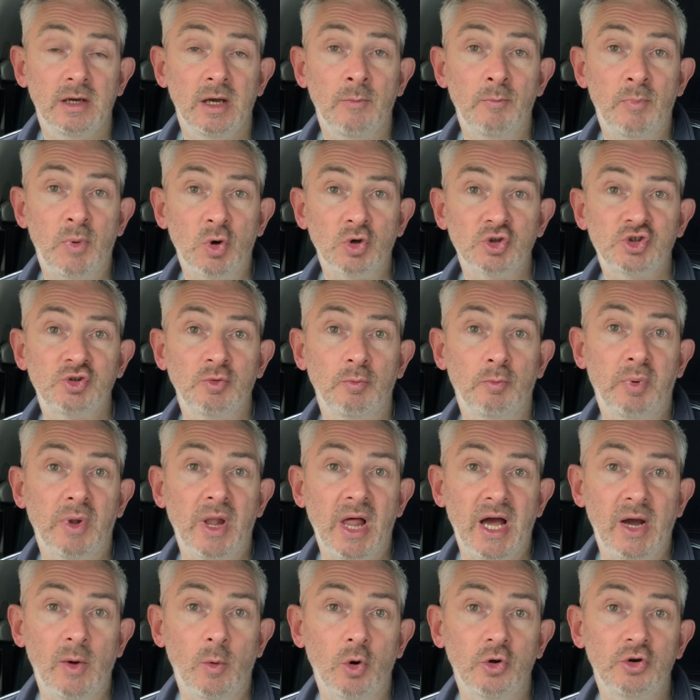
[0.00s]
and bought some
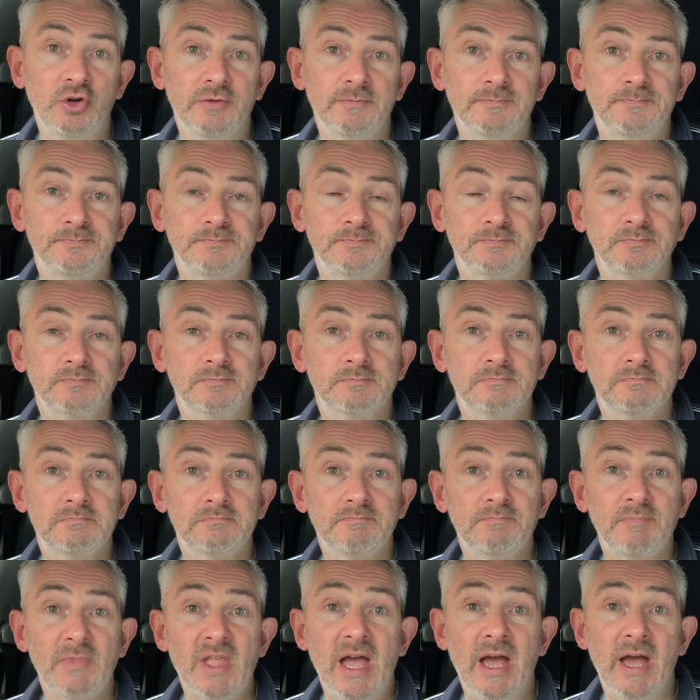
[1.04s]
plywood.
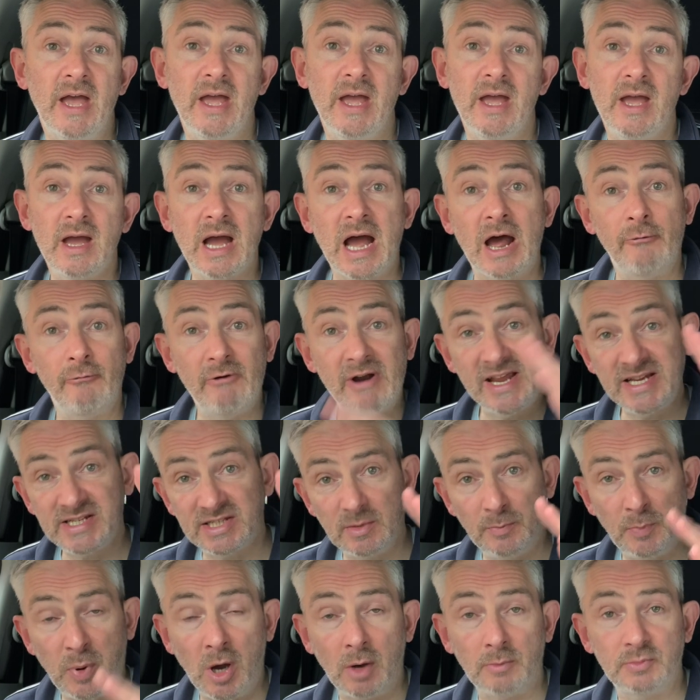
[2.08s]
I raised
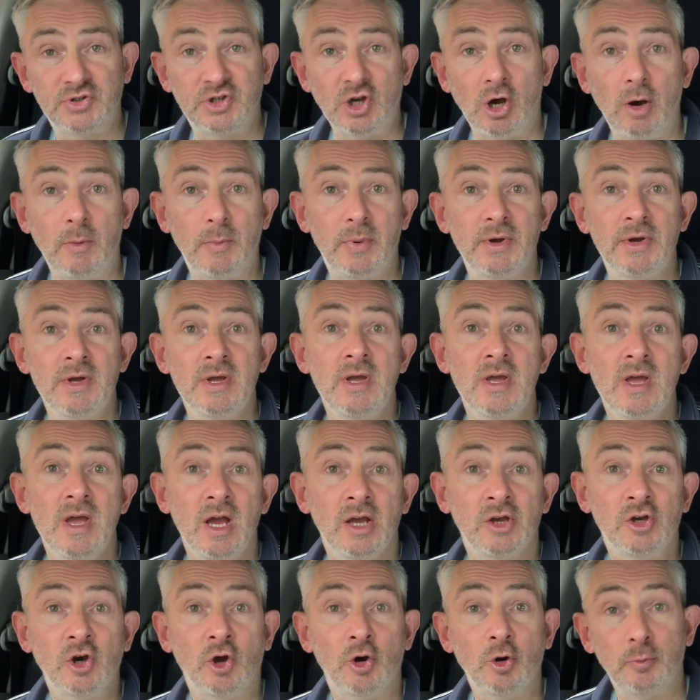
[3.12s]
the pop top,
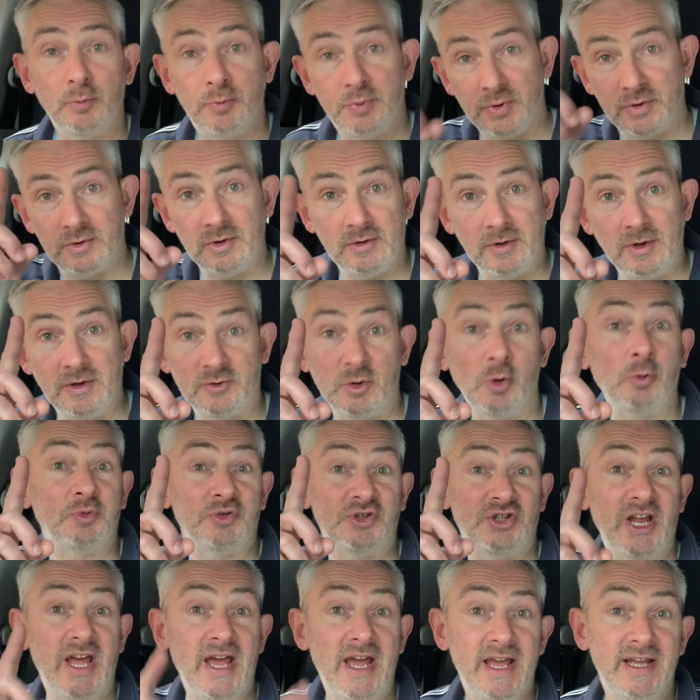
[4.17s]
got
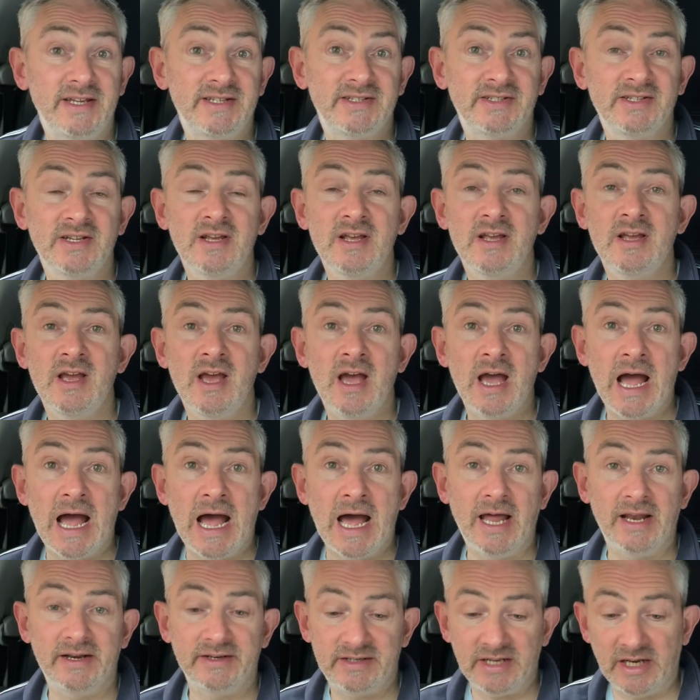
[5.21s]
upstairs,
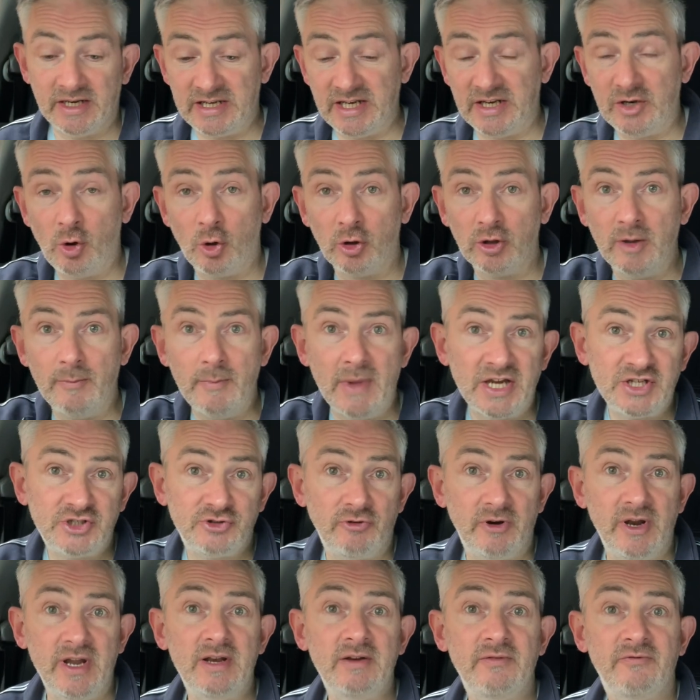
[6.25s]
and I did all the
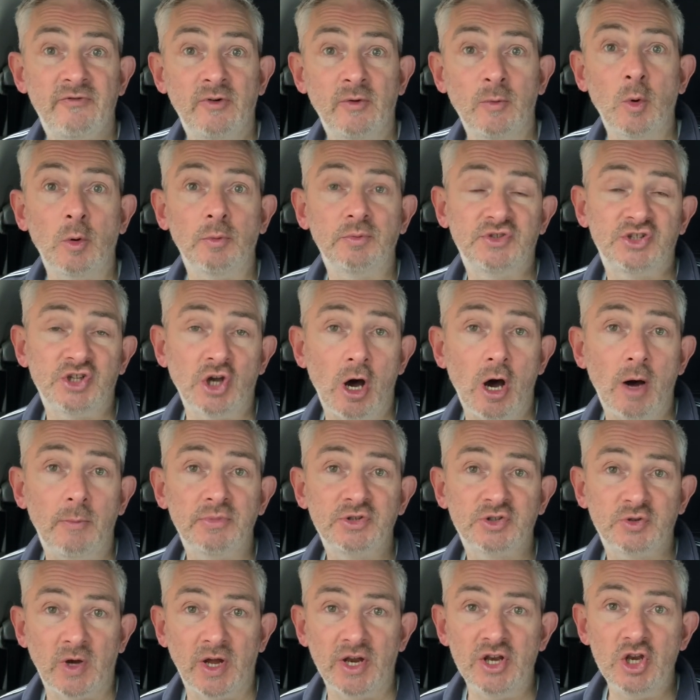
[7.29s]
measuring from up top,
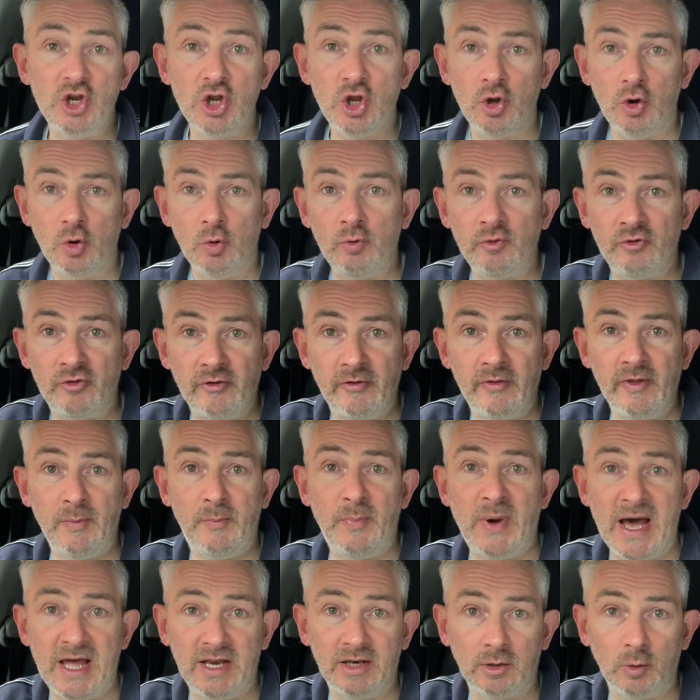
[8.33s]
so I knew that the
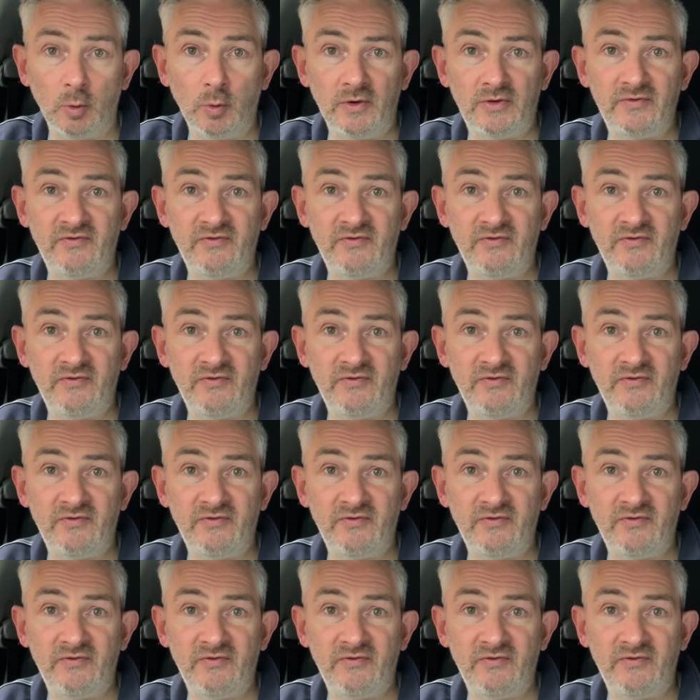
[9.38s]
panel would